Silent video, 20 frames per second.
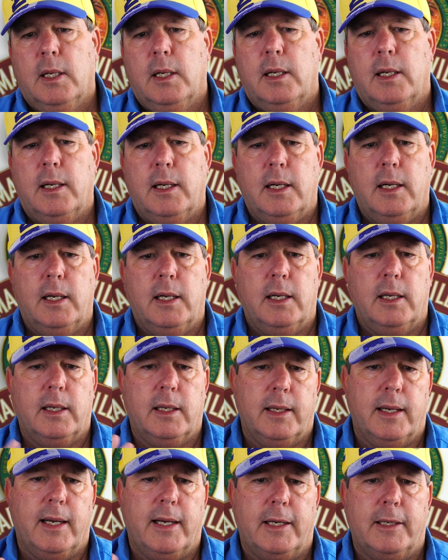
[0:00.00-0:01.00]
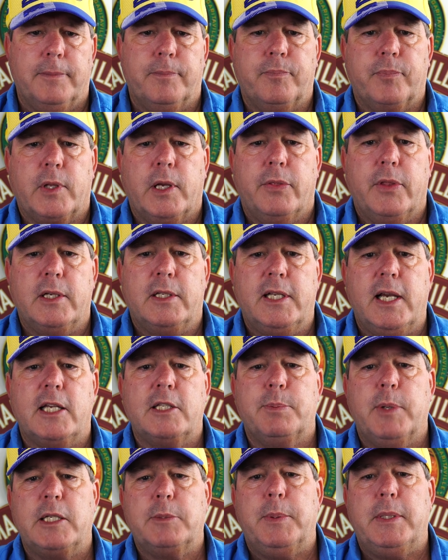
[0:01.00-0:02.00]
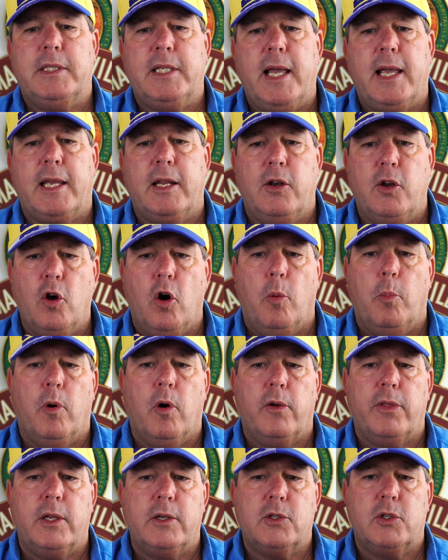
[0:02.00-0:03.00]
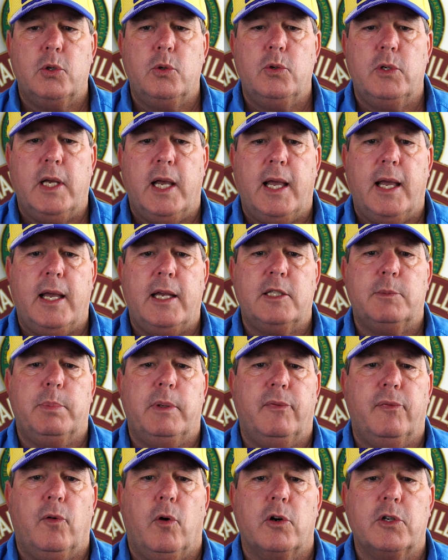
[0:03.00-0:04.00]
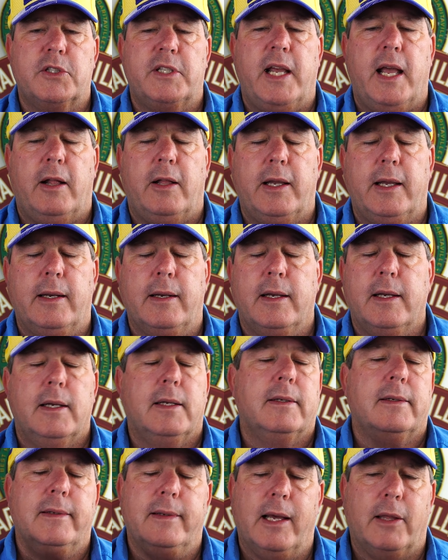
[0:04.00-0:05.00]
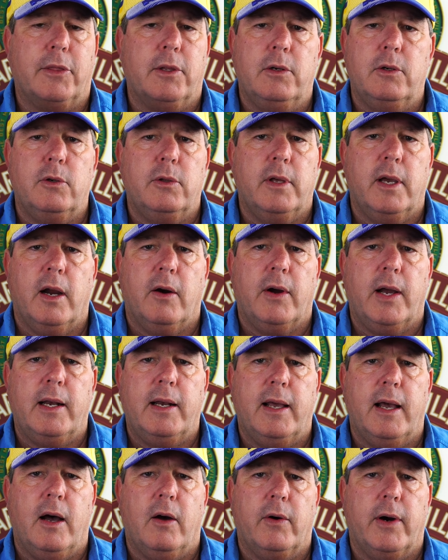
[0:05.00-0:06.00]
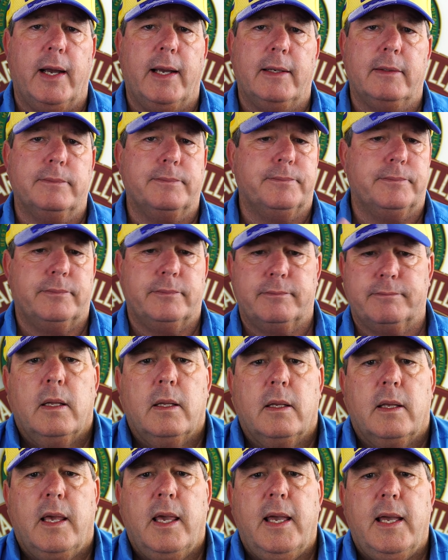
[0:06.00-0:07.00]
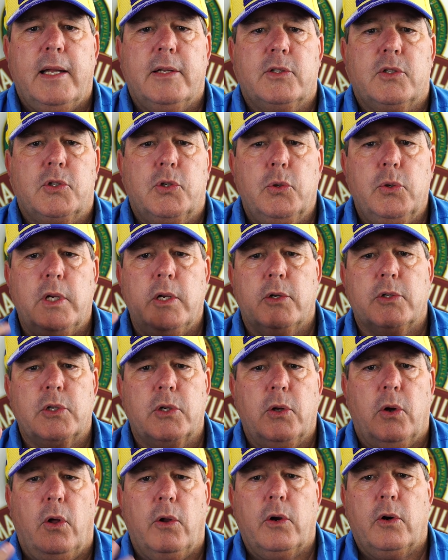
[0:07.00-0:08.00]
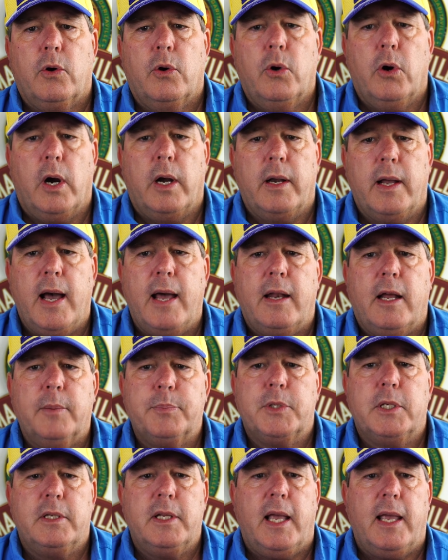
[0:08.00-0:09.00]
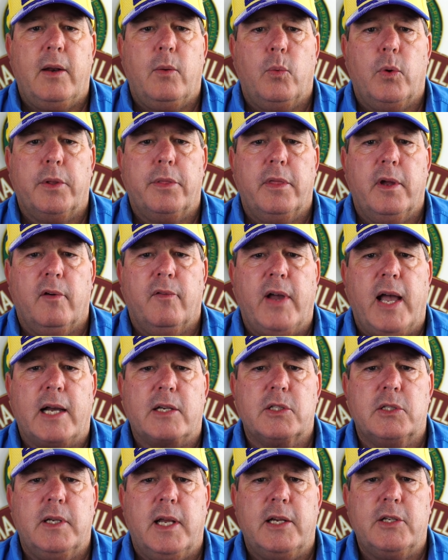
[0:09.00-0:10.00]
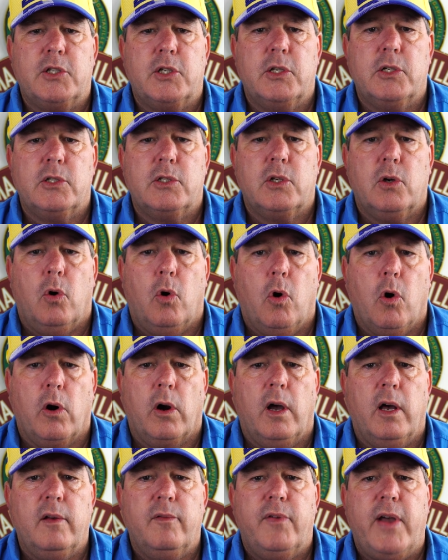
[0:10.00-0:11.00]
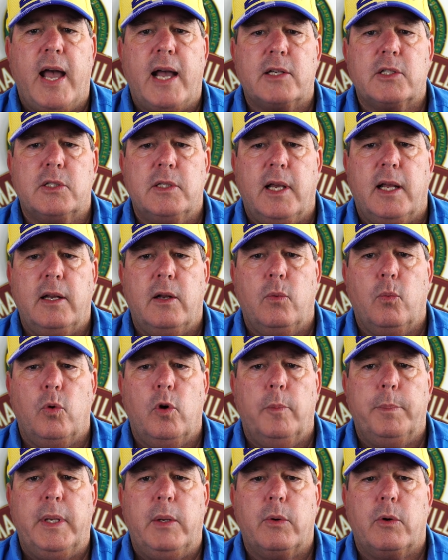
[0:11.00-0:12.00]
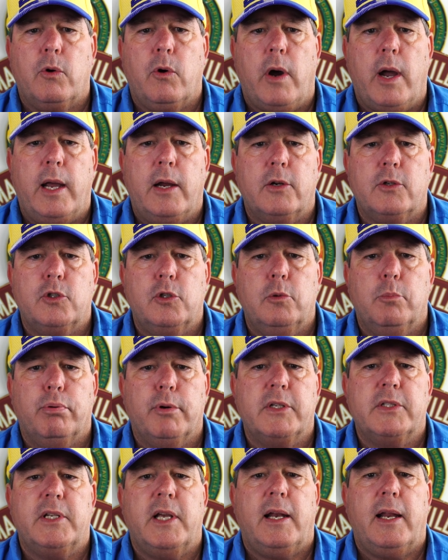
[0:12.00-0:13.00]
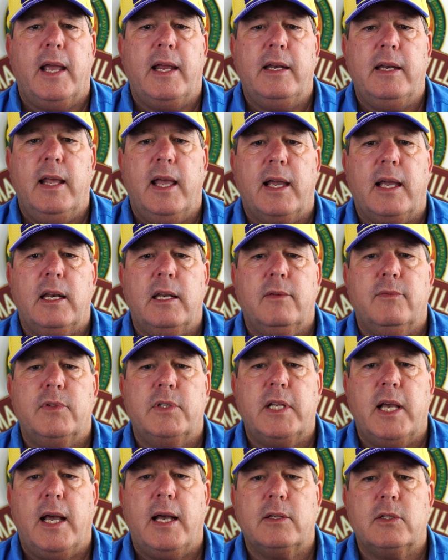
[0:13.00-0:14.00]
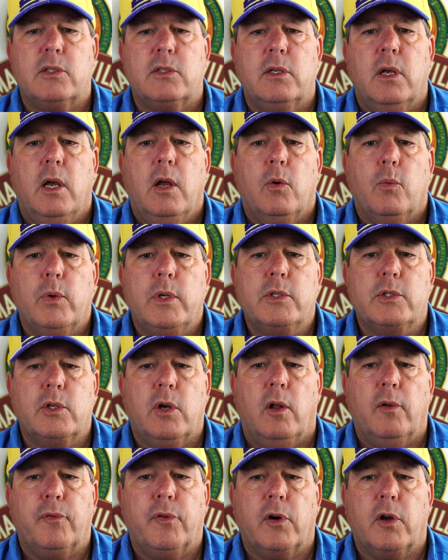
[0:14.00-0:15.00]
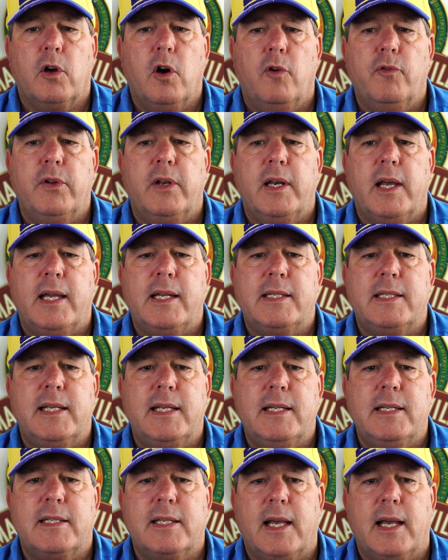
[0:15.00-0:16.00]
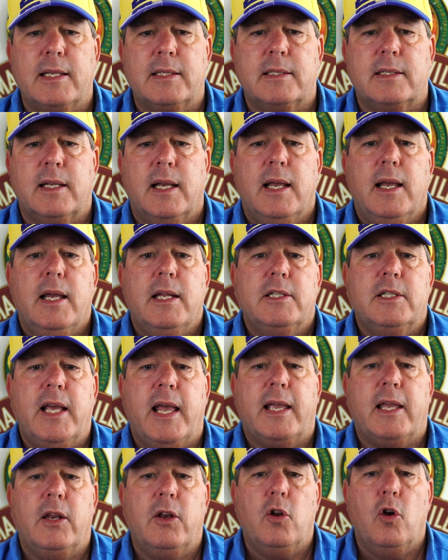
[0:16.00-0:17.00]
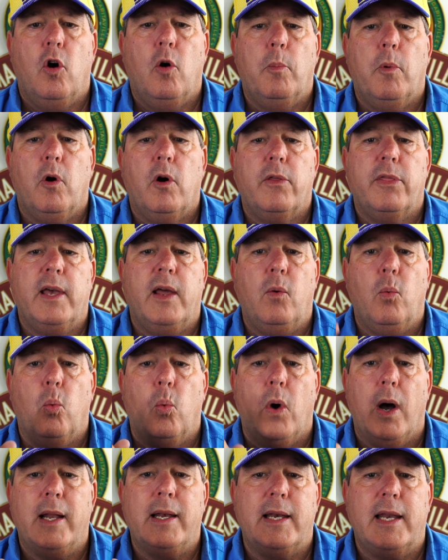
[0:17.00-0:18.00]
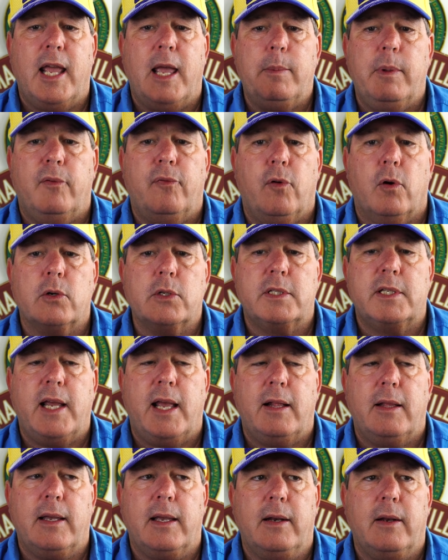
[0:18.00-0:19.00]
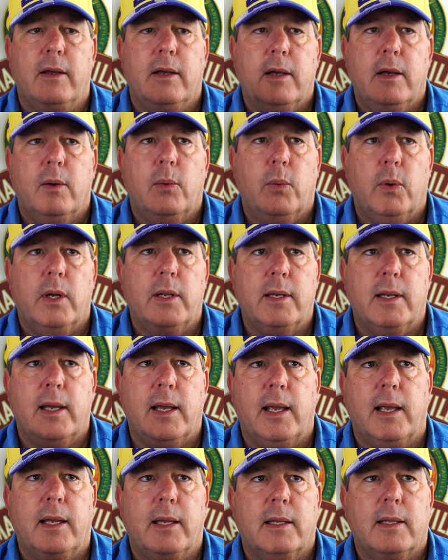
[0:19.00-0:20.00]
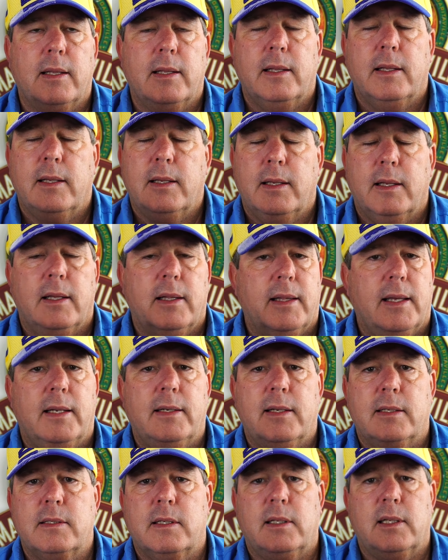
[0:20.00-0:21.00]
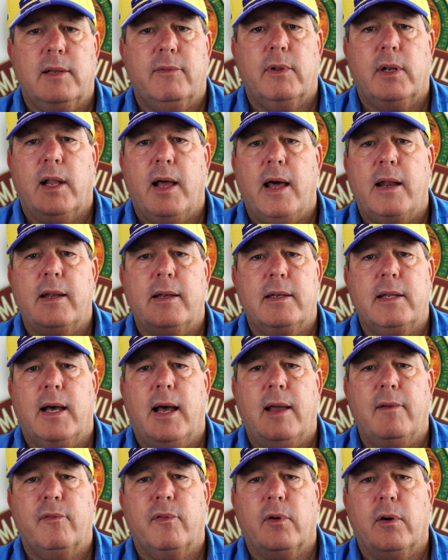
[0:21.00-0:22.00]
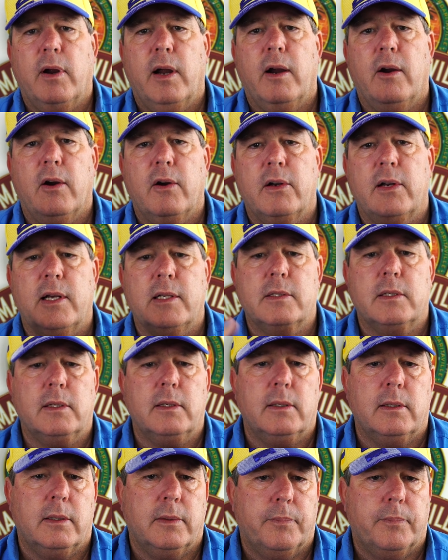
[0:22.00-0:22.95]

Yeah. The test must be taken no more than 2 days before sailing. Nothing new there right now, right? Kids 2 years and older who are not up to date with their vaccinations or unvaccinated will be required to present a negative test result for COVID-19 test taken no more than 1 day before sailing. 1 day. That doesn't leave a lot of time for error, does it?